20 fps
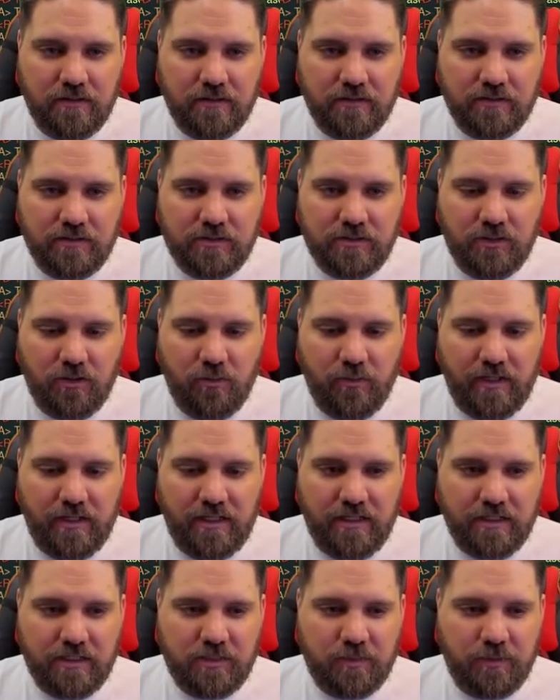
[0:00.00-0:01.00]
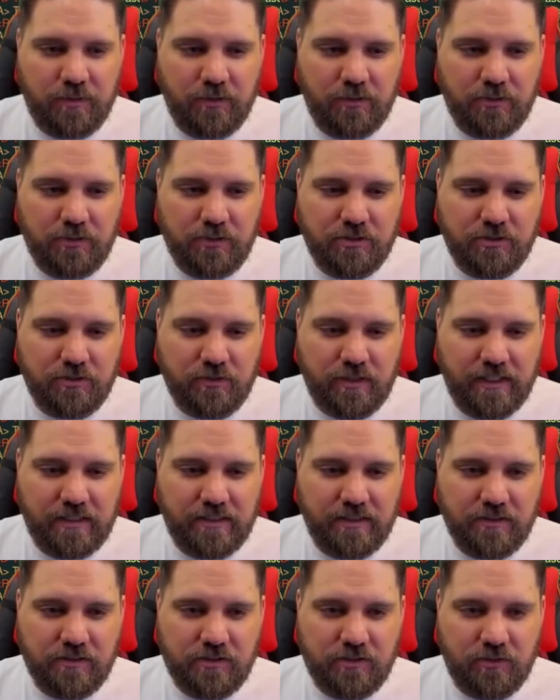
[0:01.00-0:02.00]
So many explosions right
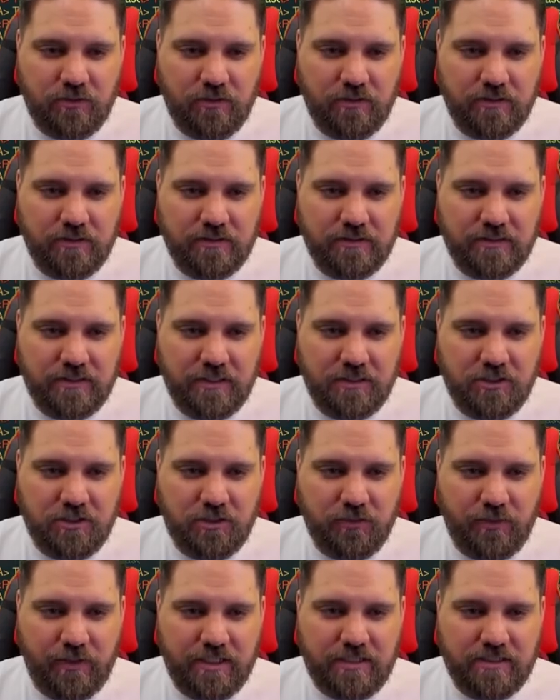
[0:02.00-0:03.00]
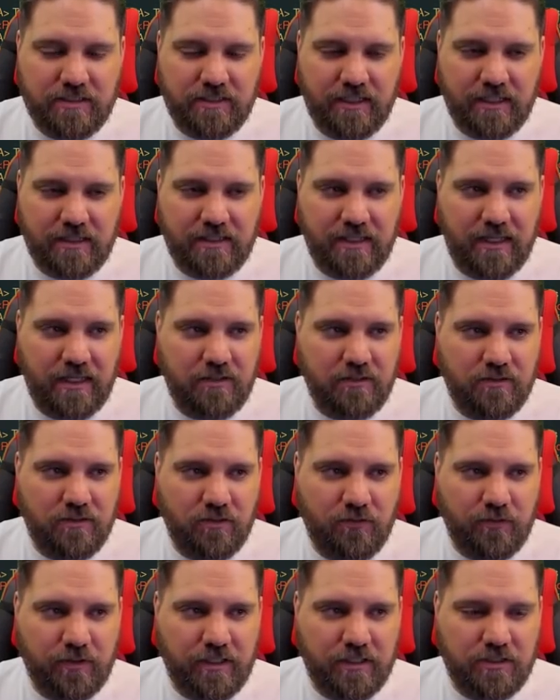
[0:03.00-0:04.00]
there. So on situations like that, don't
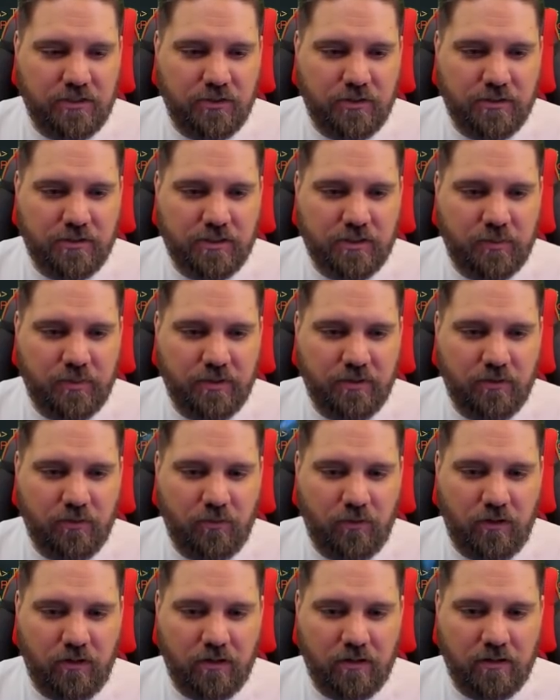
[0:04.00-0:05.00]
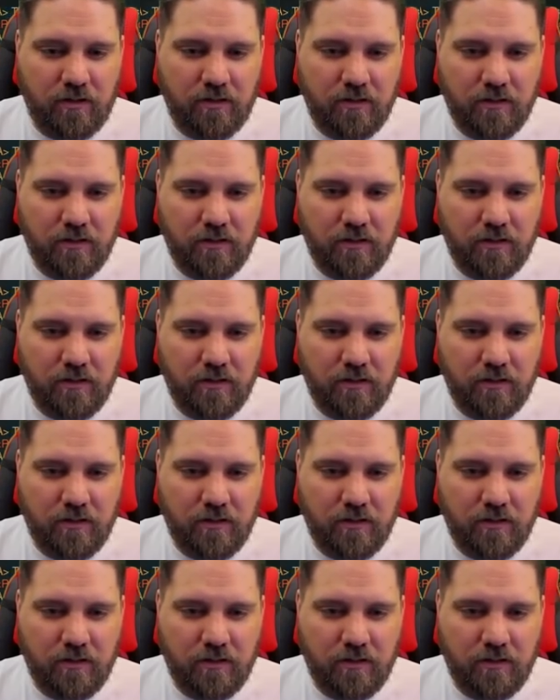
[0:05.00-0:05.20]
forget you can spirit walk.